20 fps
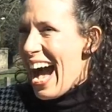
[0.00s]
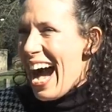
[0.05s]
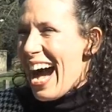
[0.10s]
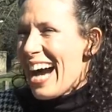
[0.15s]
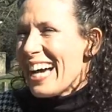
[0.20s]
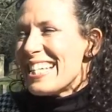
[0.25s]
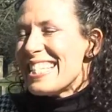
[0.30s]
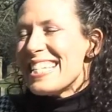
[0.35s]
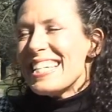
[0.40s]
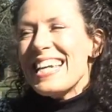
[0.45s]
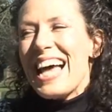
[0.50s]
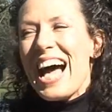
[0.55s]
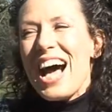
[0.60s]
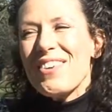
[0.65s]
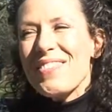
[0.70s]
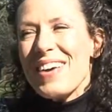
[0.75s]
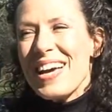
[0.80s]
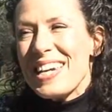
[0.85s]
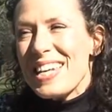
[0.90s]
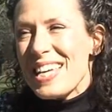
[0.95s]
I didn't
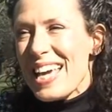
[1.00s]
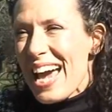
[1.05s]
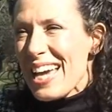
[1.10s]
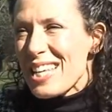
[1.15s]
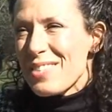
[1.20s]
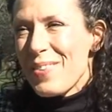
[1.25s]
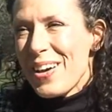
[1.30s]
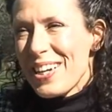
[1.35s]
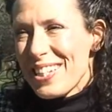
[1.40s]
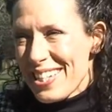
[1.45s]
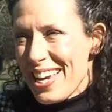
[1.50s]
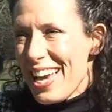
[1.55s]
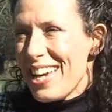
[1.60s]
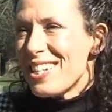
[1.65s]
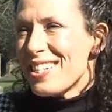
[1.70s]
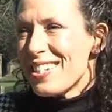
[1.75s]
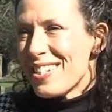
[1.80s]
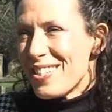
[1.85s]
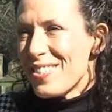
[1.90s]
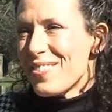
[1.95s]
have any
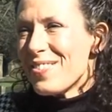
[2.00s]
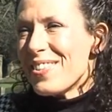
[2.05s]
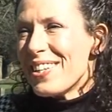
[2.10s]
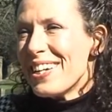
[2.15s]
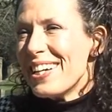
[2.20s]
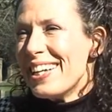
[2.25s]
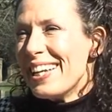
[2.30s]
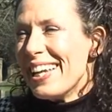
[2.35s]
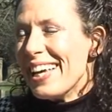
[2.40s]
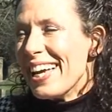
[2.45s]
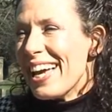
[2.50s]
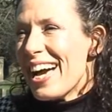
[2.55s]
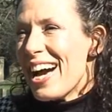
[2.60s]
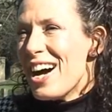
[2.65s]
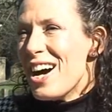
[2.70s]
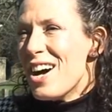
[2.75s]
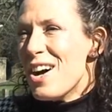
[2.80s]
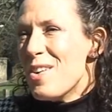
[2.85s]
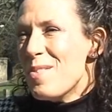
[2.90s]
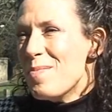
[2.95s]
expectations really.
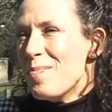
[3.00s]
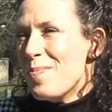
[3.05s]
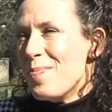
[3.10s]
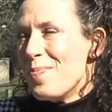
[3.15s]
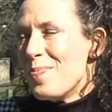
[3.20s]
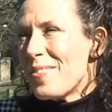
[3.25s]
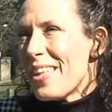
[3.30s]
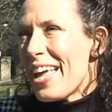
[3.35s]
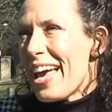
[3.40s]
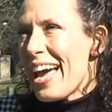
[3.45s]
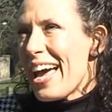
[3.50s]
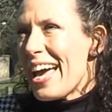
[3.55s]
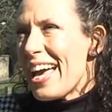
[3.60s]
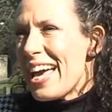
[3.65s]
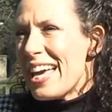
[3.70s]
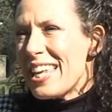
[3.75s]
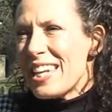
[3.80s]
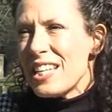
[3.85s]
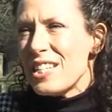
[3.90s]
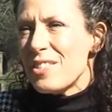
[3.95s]

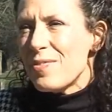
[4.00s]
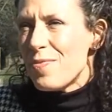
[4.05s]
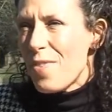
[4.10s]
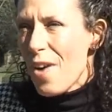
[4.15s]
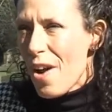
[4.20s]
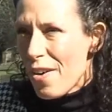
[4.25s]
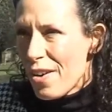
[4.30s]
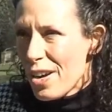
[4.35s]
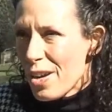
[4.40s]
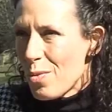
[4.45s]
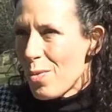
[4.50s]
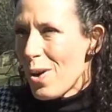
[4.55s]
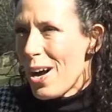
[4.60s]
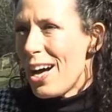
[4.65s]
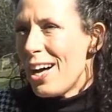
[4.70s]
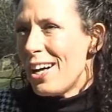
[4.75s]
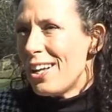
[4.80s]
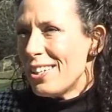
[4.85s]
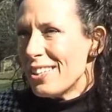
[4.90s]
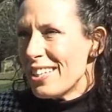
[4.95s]
It is very
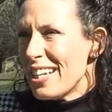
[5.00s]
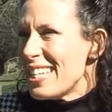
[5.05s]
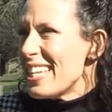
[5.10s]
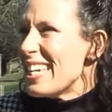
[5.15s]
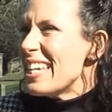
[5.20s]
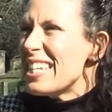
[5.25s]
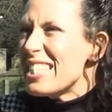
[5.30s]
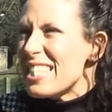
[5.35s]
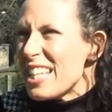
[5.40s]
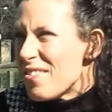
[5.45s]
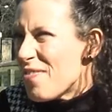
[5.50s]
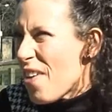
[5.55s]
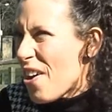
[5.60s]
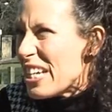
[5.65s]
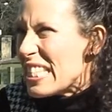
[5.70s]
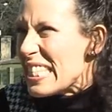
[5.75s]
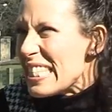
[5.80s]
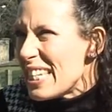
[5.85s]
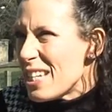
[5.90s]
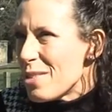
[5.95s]
well, it is a
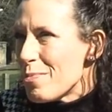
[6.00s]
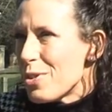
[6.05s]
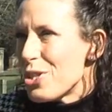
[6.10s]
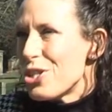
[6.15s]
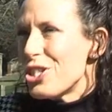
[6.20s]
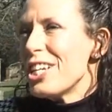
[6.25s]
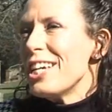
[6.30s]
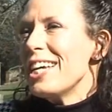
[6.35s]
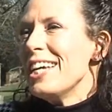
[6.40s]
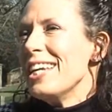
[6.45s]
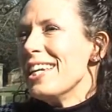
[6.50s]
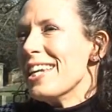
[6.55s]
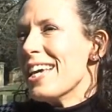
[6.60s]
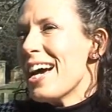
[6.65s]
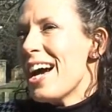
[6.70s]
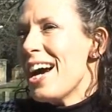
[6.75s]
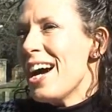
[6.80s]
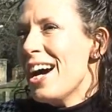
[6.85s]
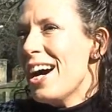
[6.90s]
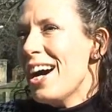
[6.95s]
very slick machine,
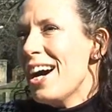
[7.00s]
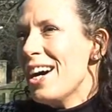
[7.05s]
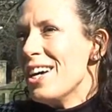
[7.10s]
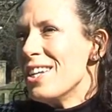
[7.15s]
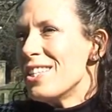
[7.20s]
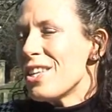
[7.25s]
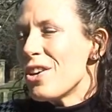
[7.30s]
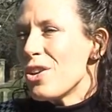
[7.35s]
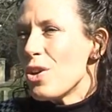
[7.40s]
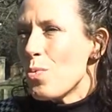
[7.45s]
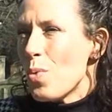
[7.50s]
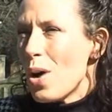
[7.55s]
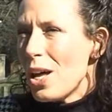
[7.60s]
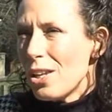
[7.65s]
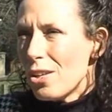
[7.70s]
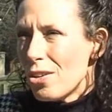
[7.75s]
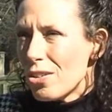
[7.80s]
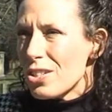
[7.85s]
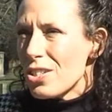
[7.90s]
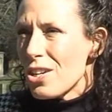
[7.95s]
so you're
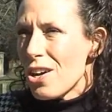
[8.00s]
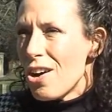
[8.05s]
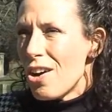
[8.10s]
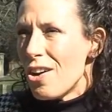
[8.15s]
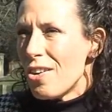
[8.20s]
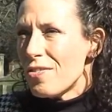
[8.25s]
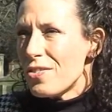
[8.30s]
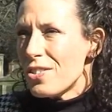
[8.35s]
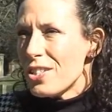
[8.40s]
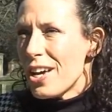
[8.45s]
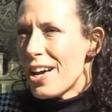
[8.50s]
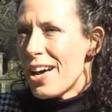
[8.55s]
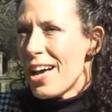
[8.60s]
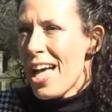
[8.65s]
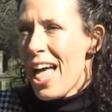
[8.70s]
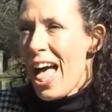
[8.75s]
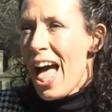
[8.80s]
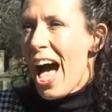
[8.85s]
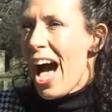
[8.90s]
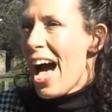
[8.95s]
well looked after.
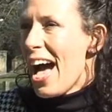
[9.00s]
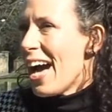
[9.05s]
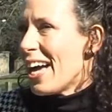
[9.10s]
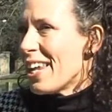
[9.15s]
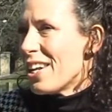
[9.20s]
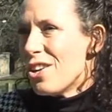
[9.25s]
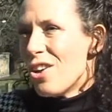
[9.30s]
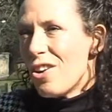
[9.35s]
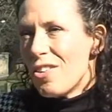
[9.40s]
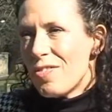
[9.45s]
I had an